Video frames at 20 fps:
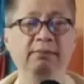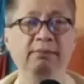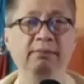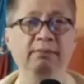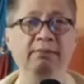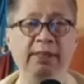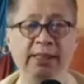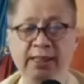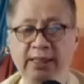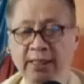
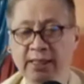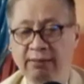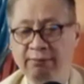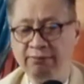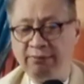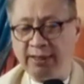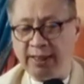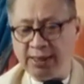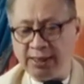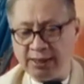My dear
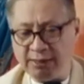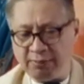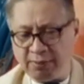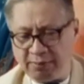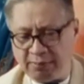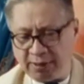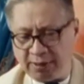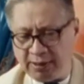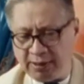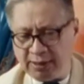friends, my
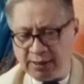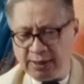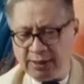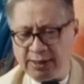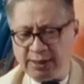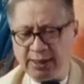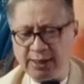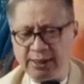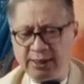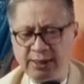brothers
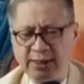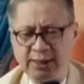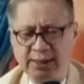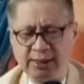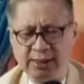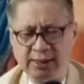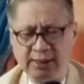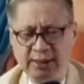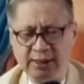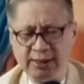and
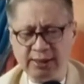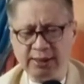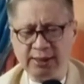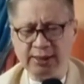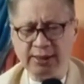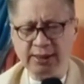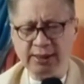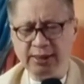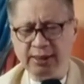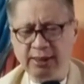
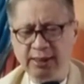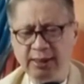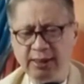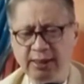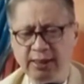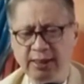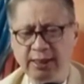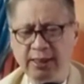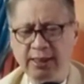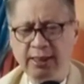sisters,
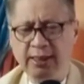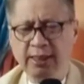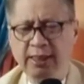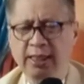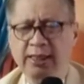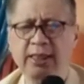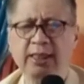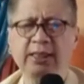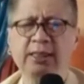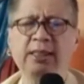
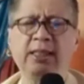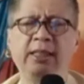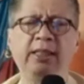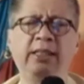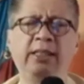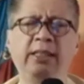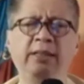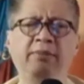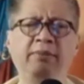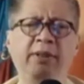let us
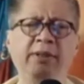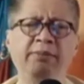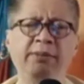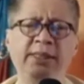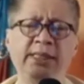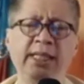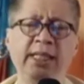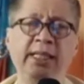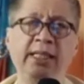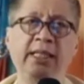learn from
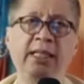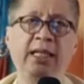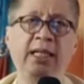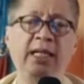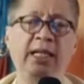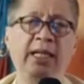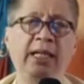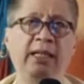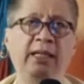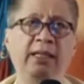Saint
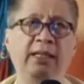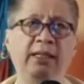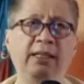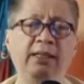Clare,